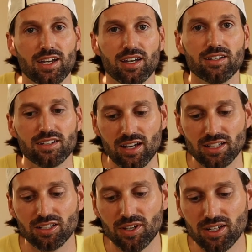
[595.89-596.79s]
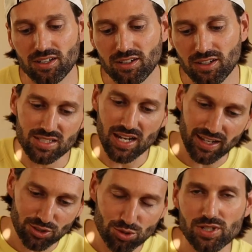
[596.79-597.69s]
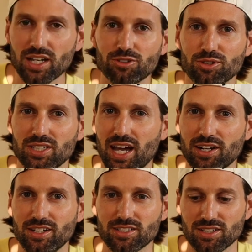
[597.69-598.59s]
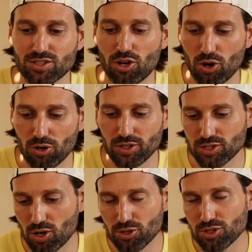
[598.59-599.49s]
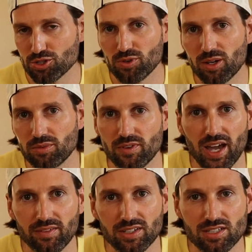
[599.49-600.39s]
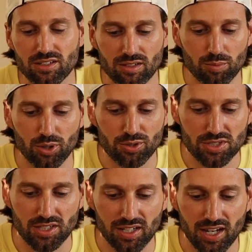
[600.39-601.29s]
end and elevated. It's not too yellowy. It's hard to describe. If you haven't seen it in person,